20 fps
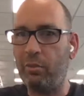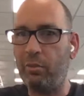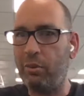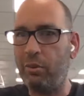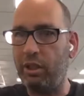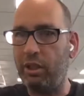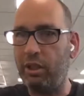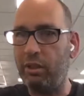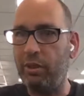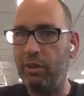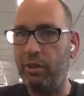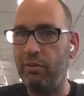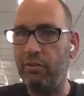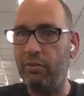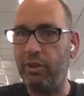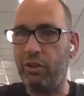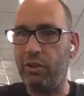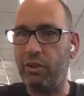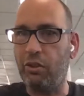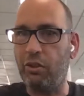It was in
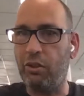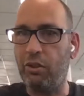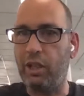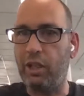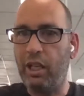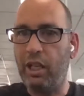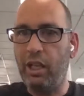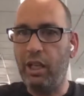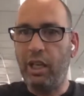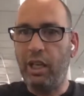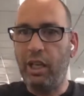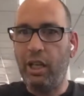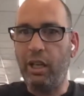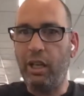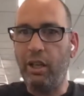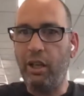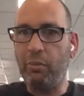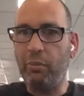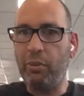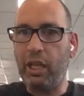Victoria.
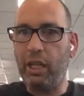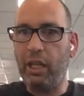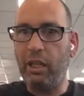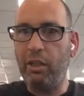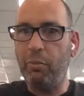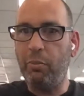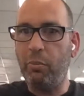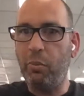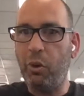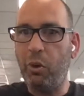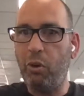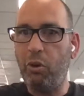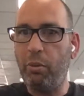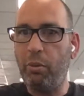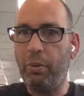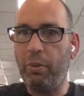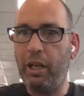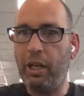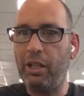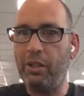And I'm getting
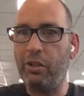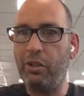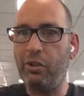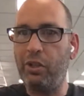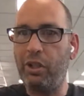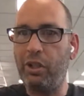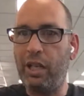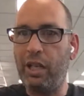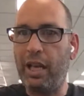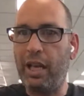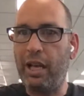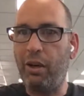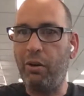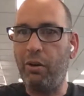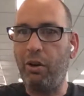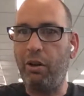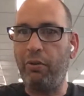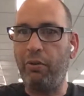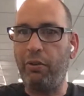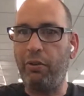more appraisals now
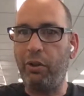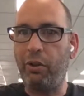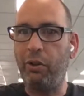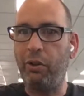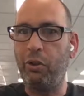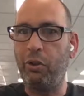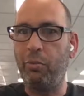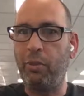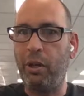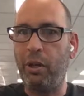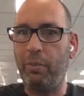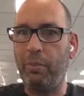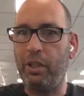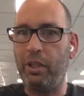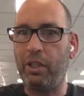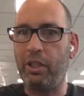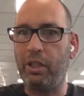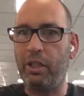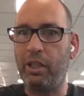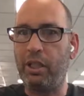off Google My
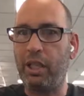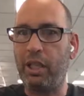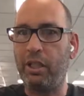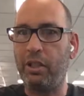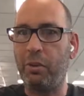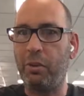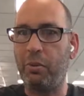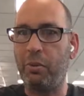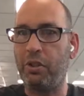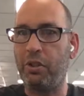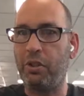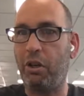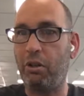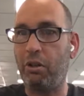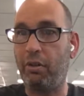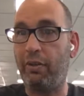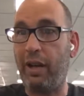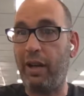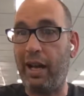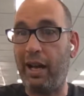Business as a result of